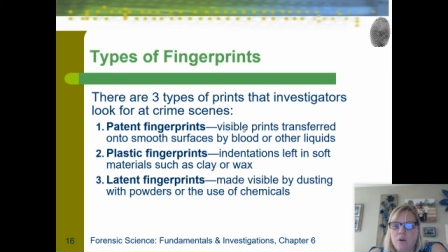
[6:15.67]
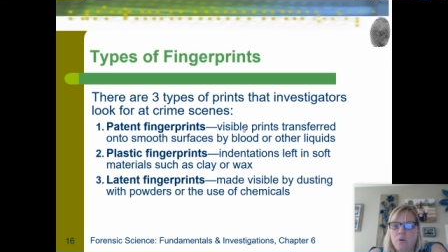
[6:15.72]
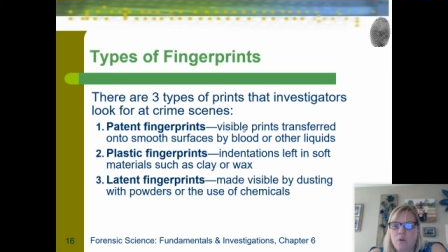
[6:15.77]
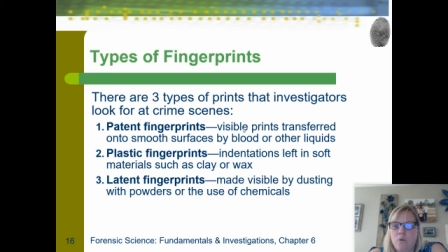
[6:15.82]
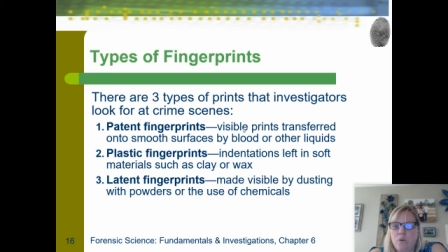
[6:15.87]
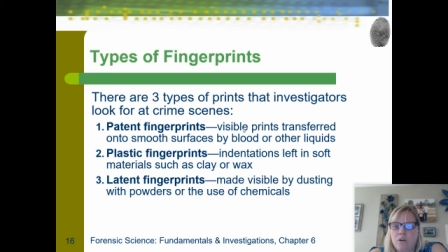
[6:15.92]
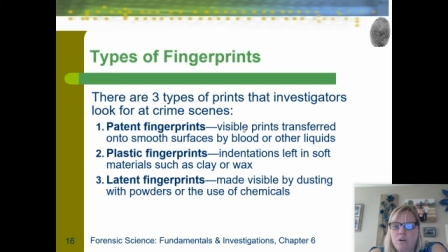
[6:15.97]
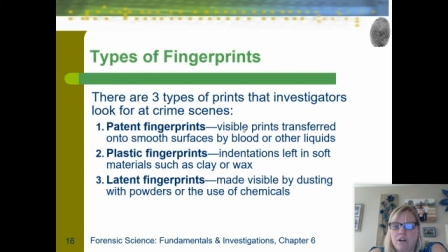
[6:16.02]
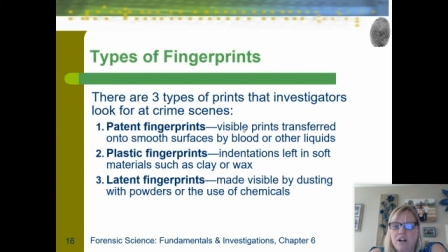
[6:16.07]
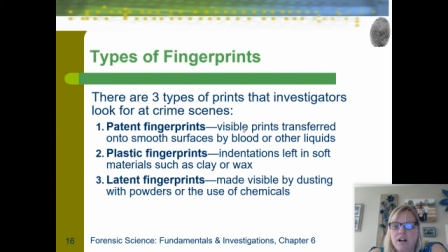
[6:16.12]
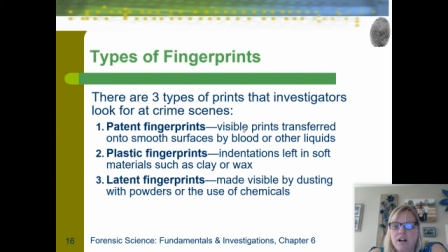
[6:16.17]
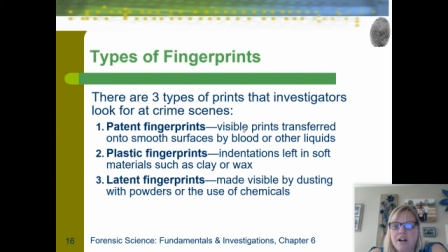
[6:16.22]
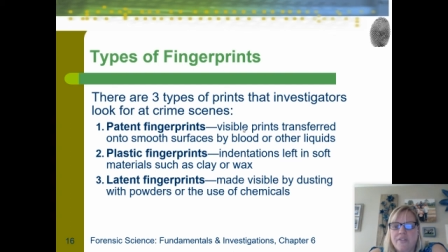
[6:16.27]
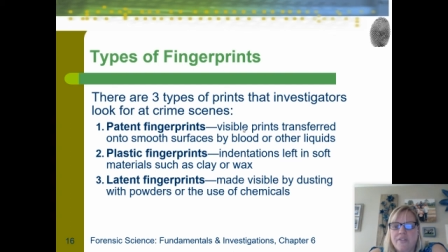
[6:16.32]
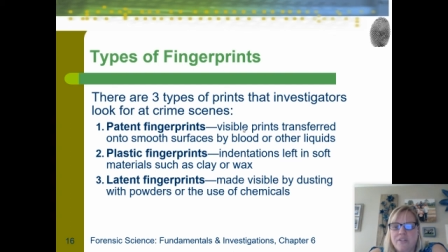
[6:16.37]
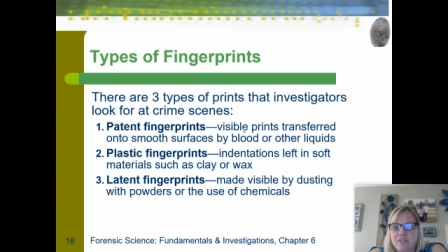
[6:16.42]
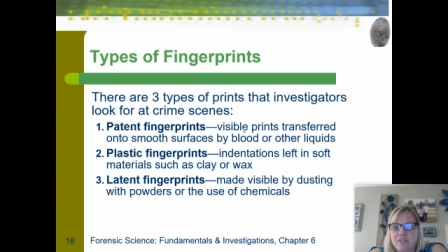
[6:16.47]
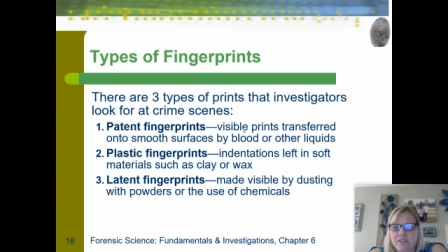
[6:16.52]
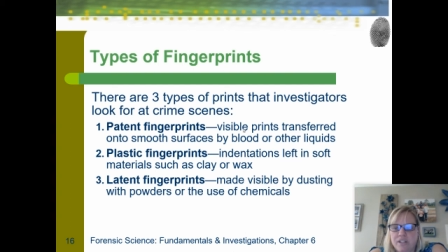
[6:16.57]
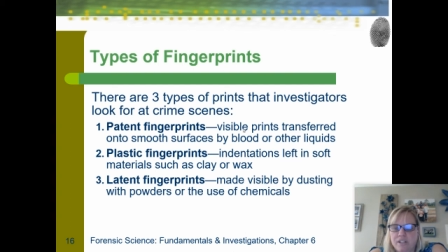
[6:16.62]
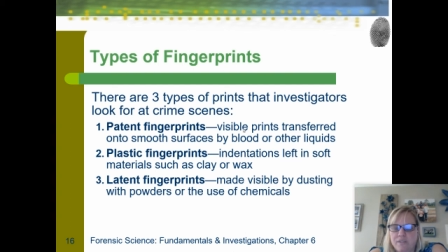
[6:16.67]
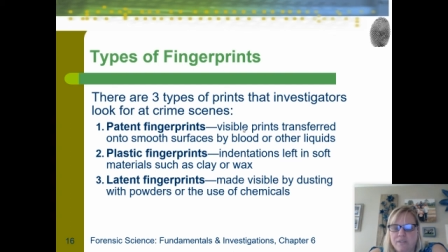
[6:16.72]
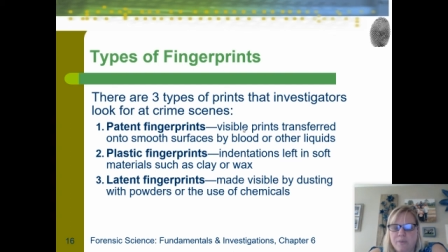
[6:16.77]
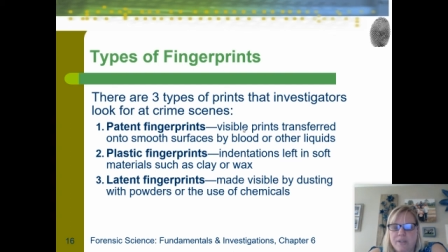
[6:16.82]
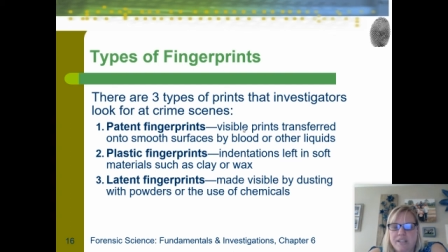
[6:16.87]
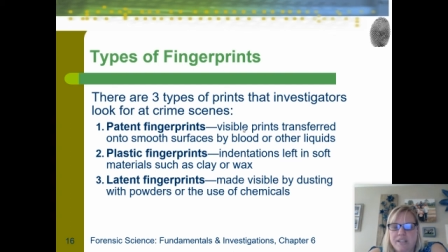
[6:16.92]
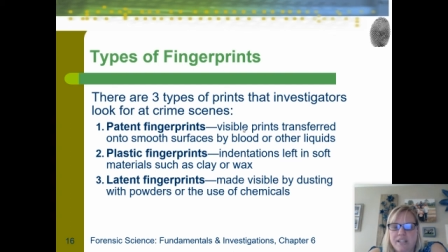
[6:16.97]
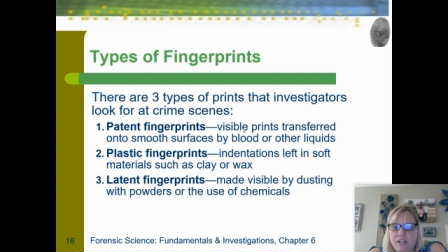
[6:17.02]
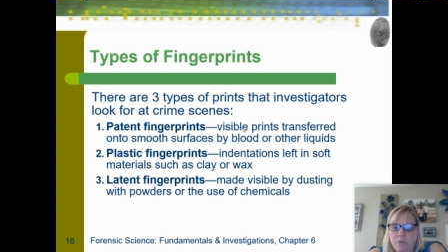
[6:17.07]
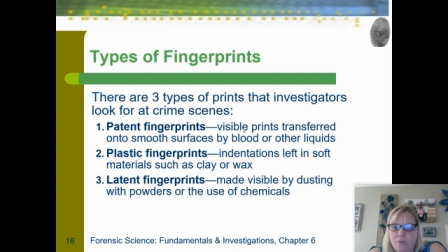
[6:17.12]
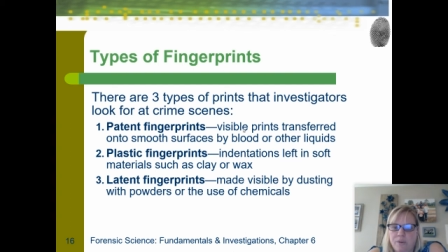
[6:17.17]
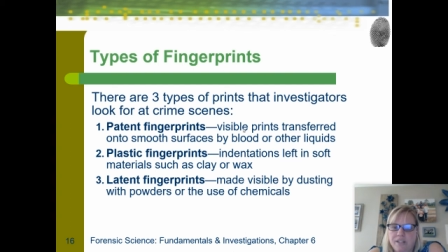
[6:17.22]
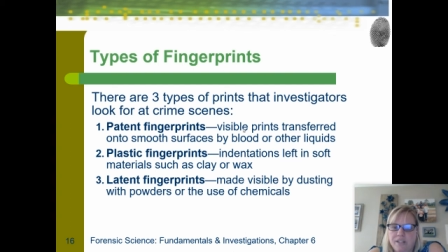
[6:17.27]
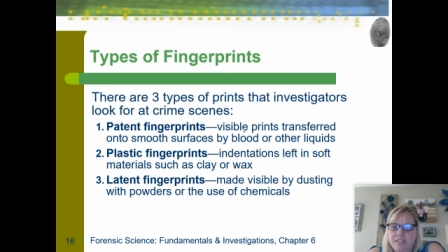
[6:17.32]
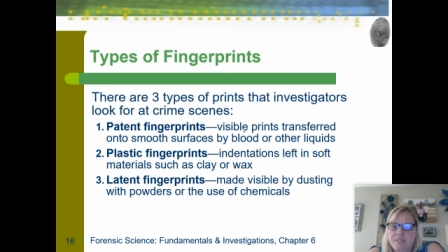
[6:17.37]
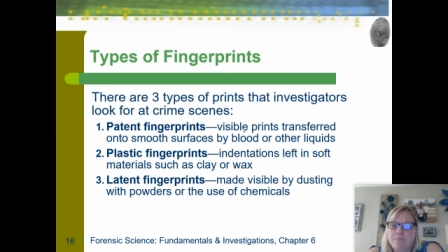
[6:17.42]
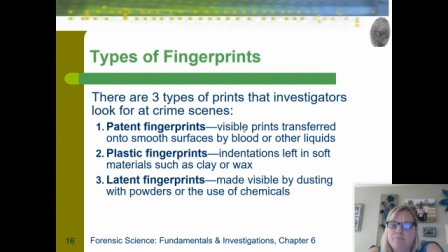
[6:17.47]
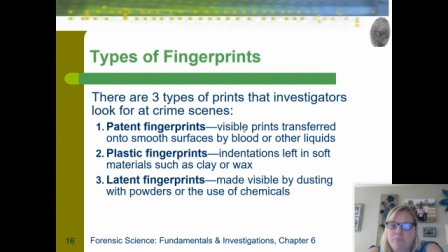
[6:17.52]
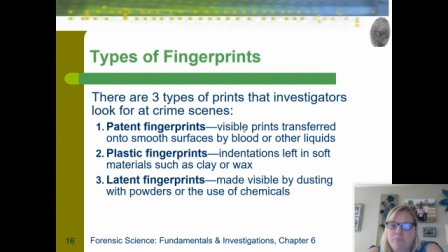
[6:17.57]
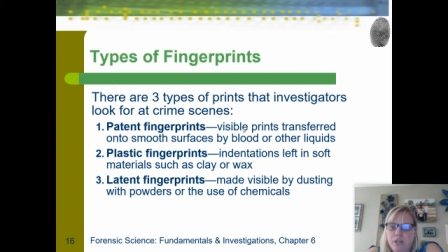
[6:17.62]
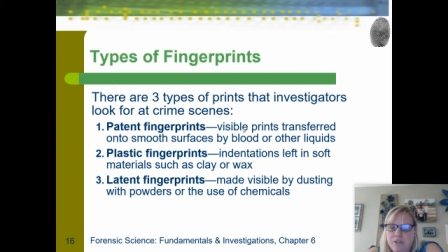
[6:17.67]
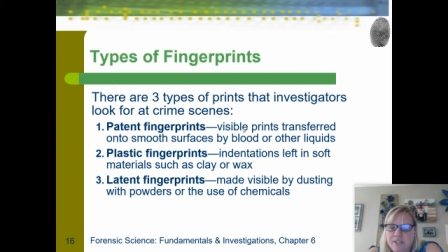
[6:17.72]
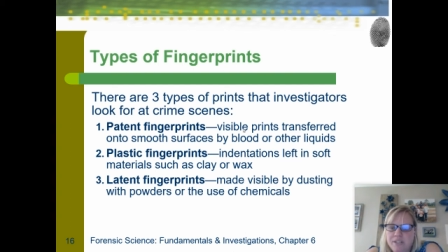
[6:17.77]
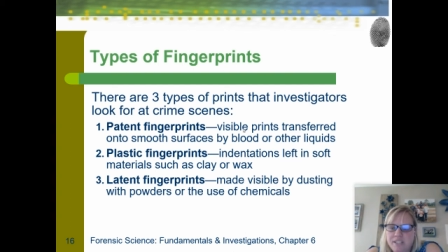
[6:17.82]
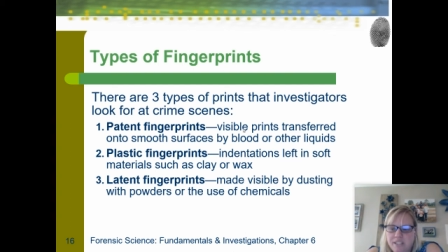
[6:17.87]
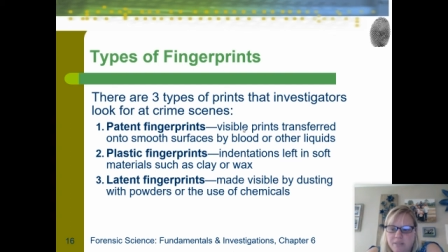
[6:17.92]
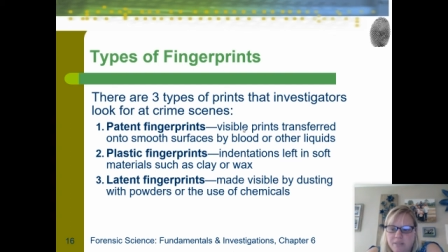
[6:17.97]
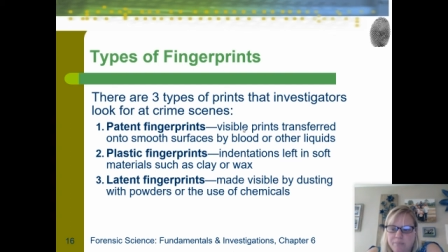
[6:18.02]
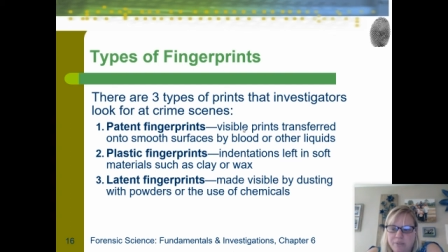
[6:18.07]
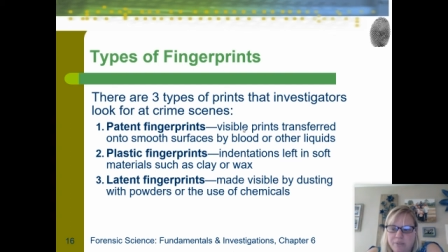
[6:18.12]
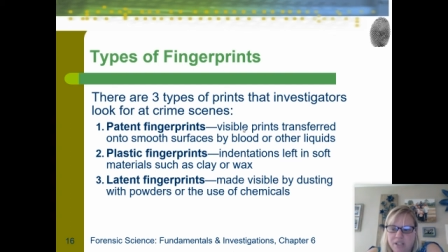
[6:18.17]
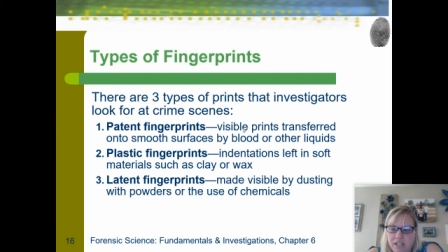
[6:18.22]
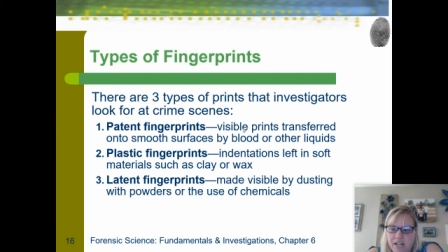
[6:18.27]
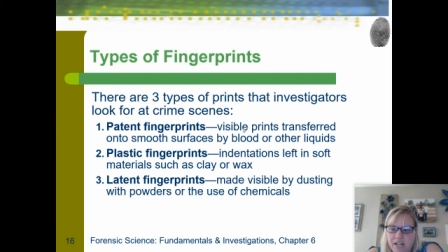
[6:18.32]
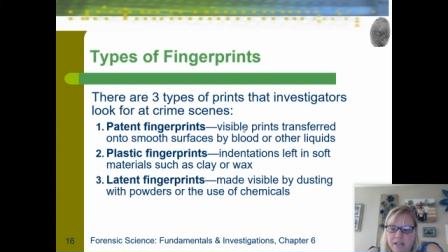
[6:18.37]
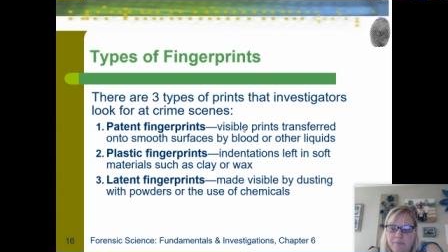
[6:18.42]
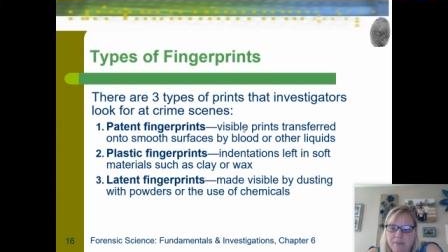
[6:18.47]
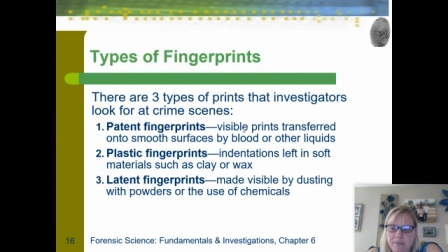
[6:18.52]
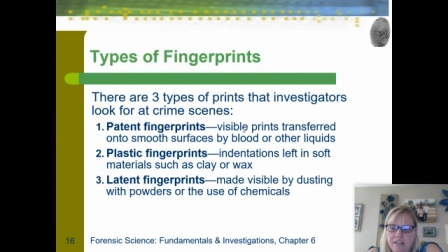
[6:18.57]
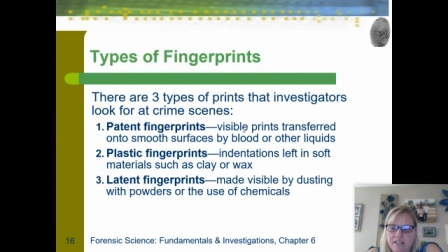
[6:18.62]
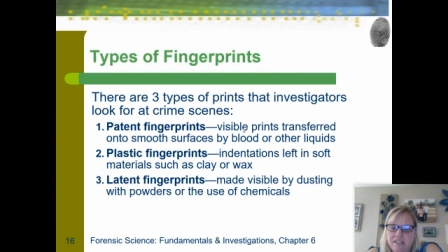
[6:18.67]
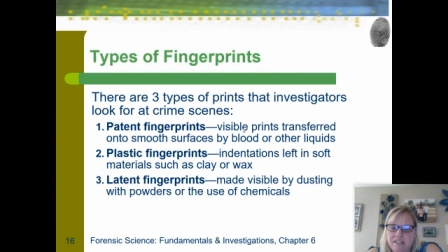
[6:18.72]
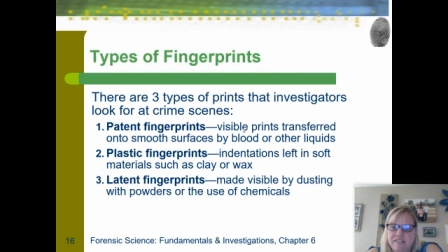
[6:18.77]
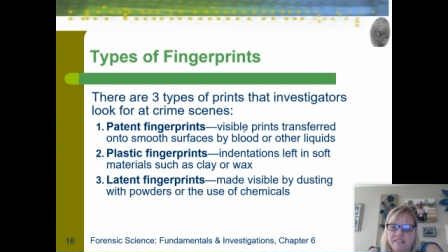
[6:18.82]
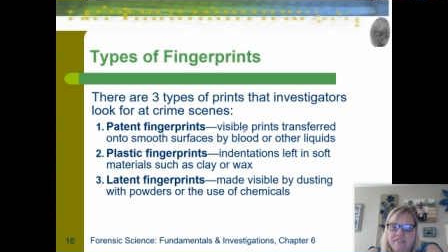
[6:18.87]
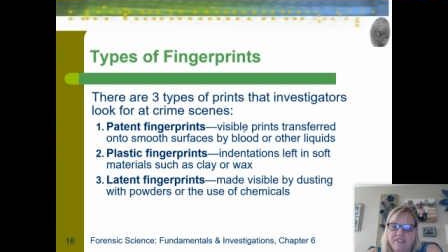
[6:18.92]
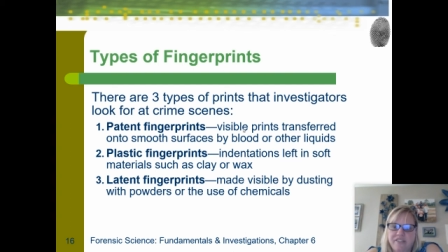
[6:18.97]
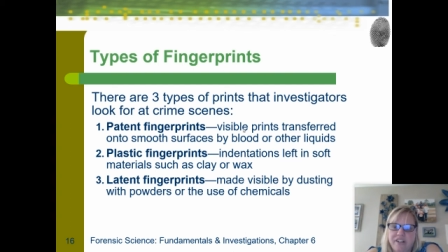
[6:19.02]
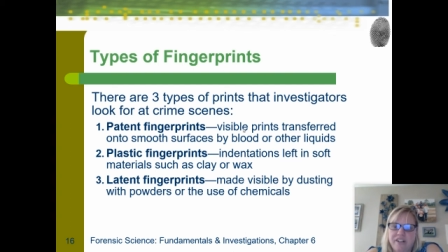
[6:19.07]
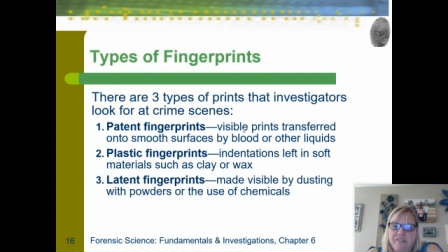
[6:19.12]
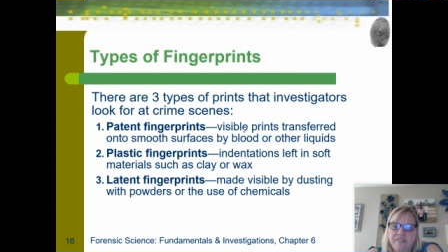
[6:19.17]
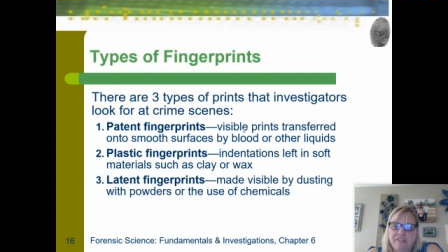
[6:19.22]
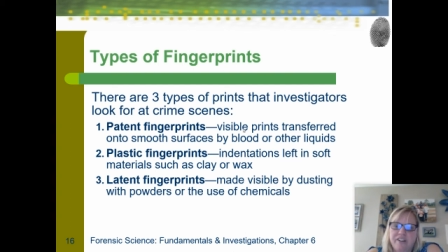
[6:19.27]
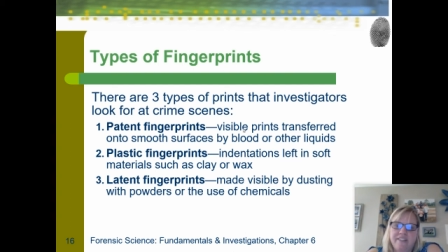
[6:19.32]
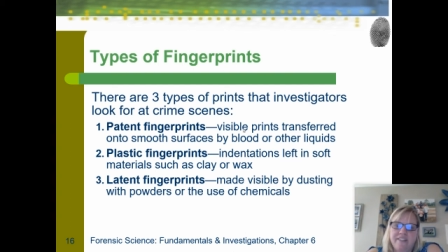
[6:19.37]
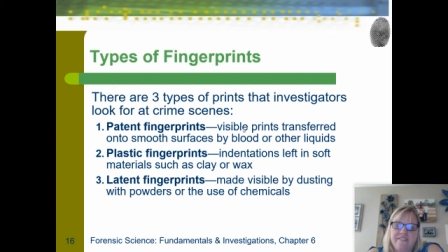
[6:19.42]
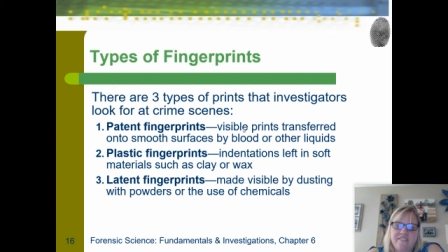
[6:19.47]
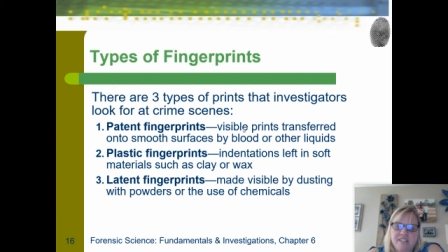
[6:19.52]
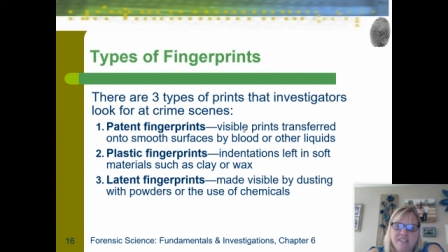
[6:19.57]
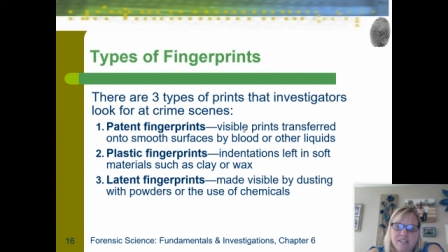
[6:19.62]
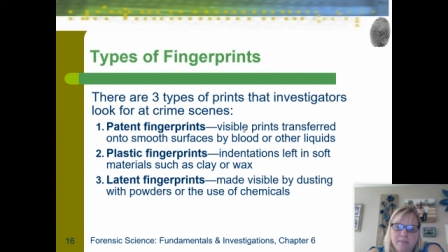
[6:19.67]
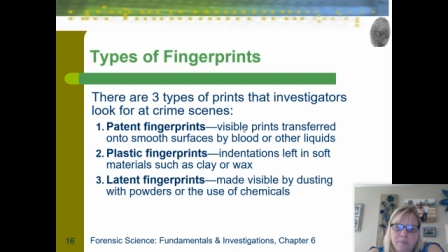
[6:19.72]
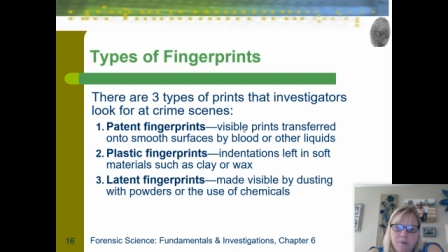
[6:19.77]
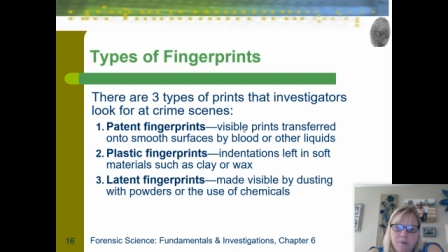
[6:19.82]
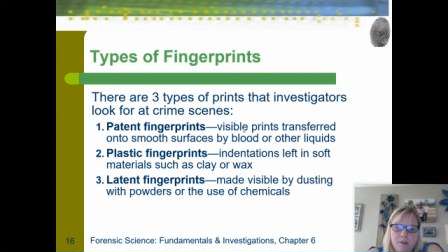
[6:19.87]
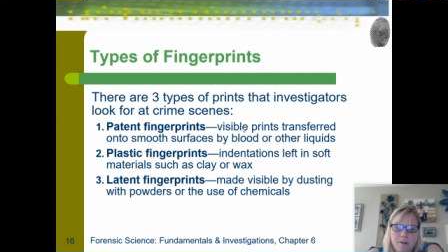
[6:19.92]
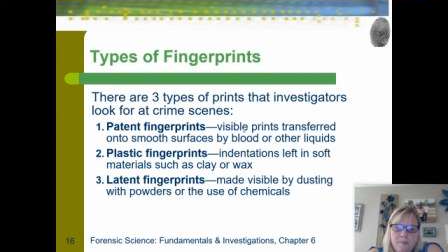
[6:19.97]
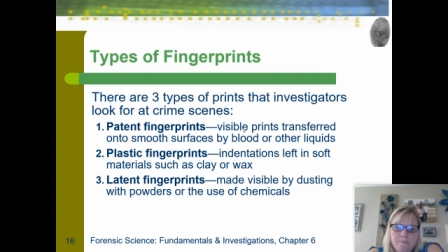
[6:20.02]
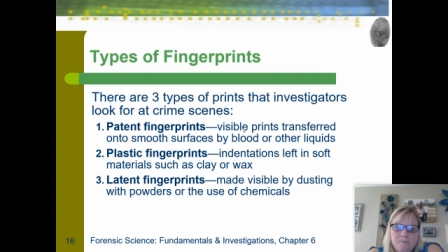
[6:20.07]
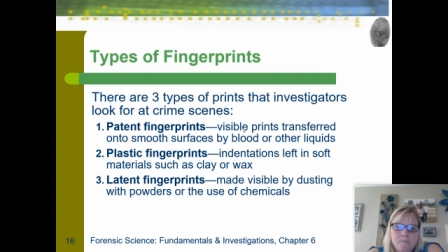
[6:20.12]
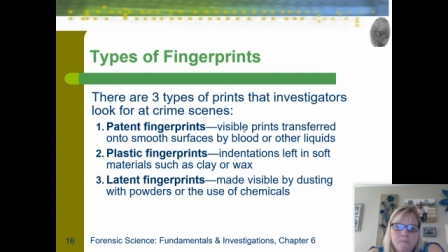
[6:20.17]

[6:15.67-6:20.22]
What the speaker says: or other liquids, mostly blood because they're very, very visible.